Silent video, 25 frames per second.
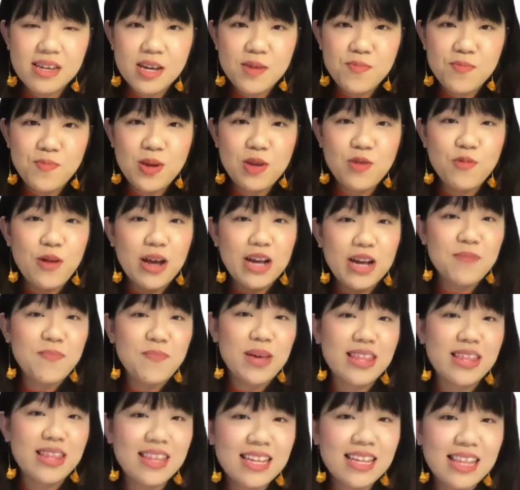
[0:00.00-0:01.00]
be
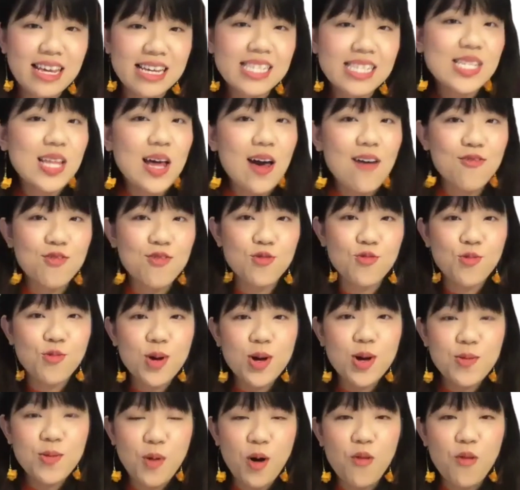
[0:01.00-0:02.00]
recommending their staff to work
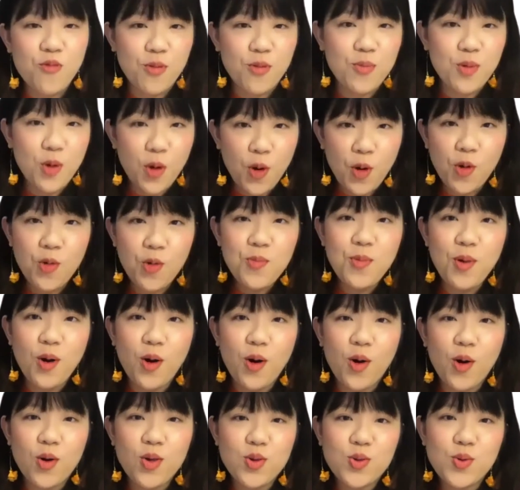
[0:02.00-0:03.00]
more from home,
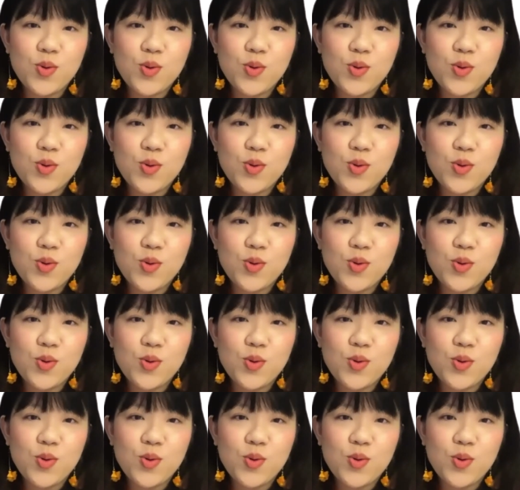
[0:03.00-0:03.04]
or